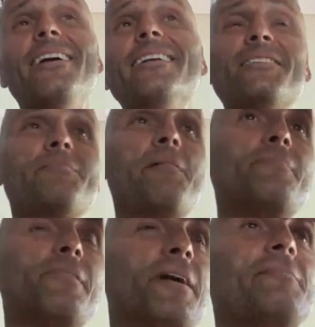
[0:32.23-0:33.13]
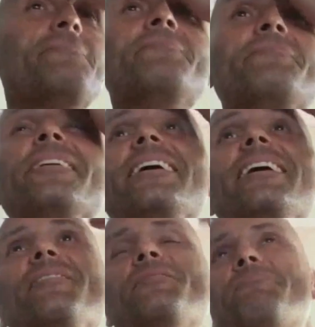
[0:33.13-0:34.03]
Oh, I just remember
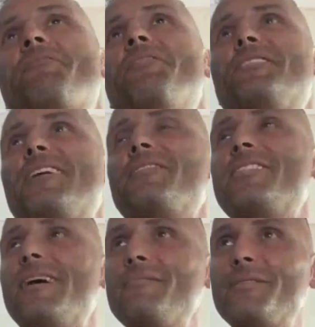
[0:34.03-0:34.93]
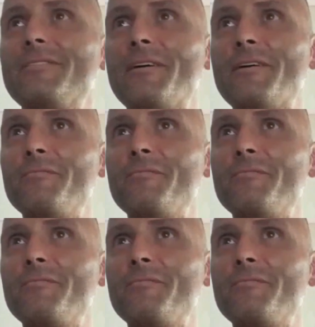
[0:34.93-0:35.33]
one of my first ever champs,